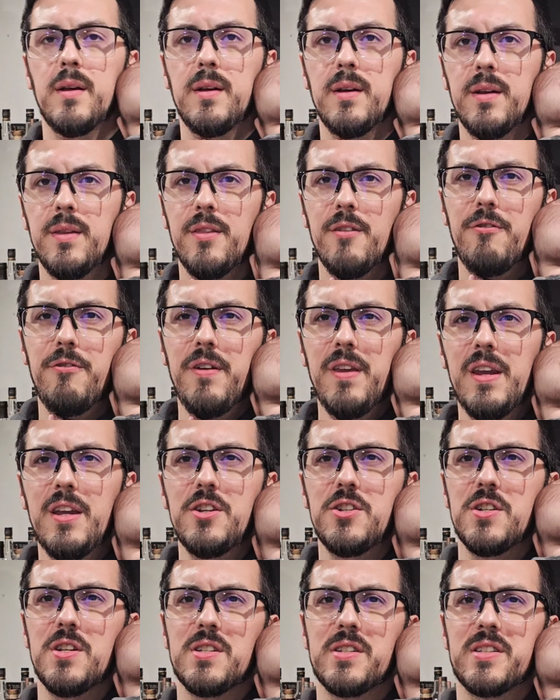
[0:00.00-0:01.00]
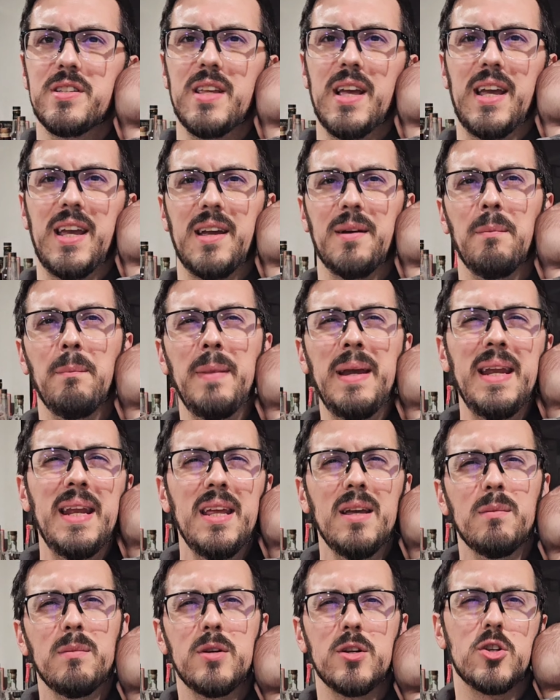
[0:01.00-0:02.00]
The finish is like a
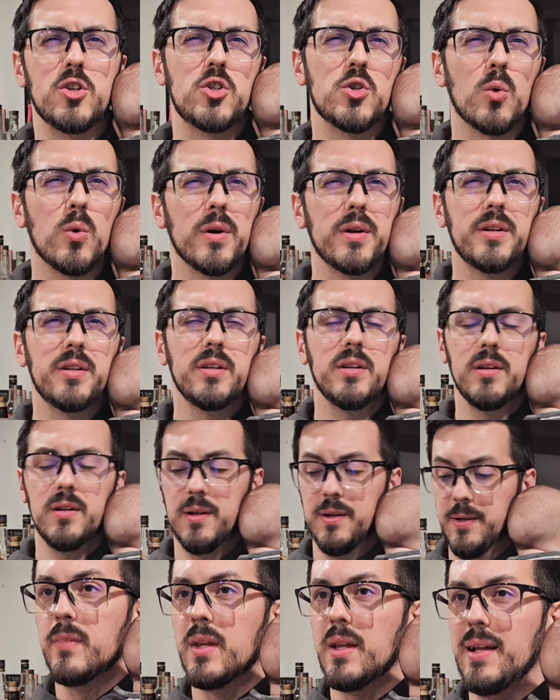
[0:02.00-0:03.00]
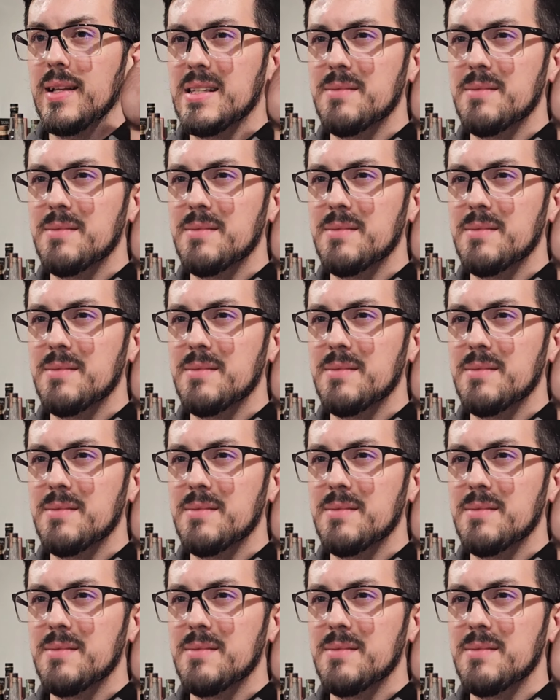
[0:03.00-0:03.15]
medium to short. It's